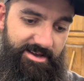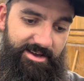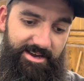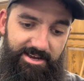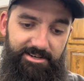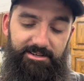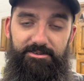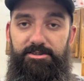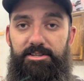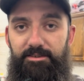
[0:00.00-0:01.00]
and
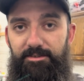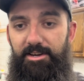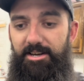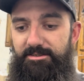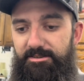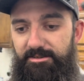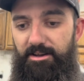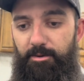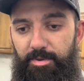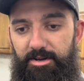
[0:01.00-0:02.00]
just give you guys his
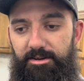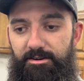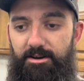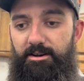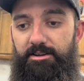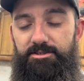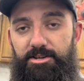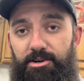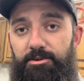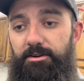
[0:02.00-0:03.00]
opinion on it.
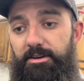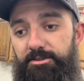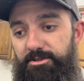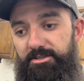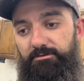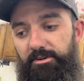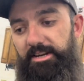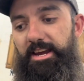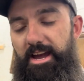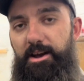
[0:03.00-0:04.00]
So, just to
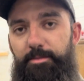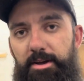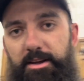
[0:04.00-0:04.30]
recap,